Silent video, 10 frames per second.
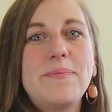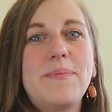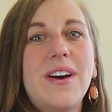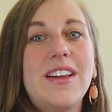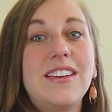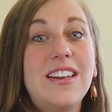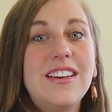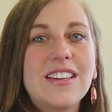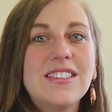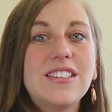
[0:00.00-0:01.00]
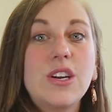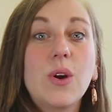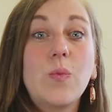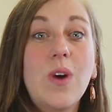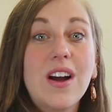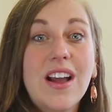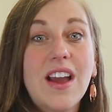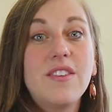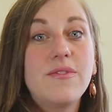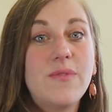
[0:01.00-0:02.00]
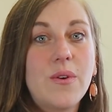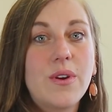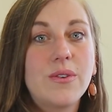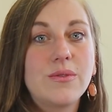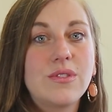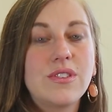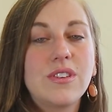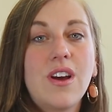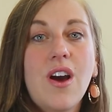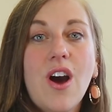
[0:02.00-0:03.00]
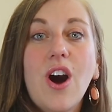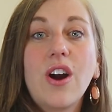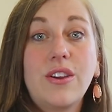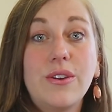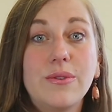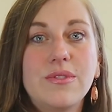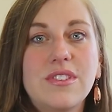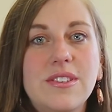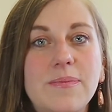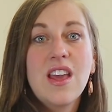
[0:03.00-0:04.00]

but need to consider what kind of photos are used.